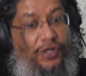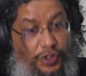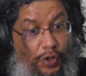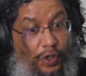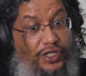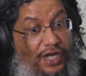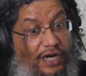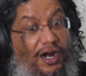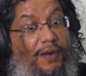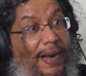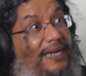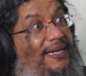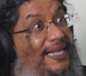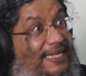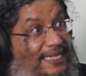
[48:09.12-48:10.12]
George R.R.
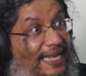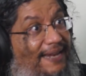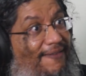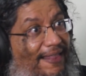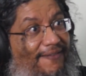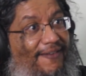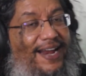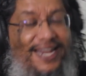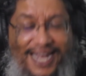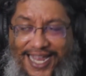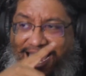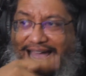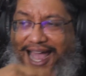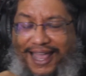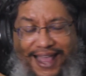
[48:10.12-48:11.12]
Martin said that, right?
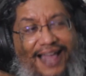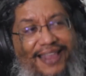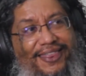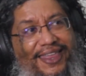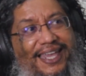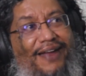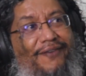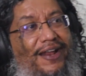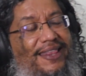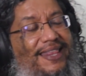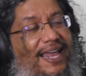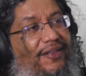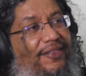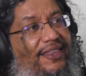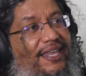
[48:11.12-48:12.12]
I think I read
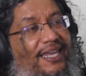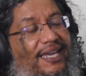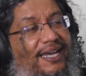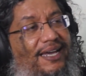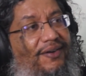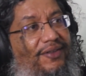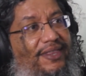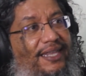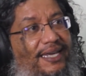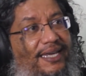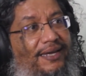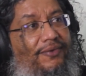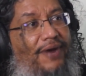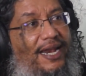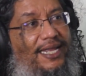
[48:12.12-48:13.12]
that on the
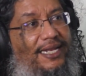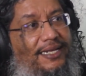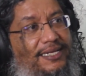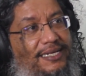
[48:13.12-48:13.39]
Reddit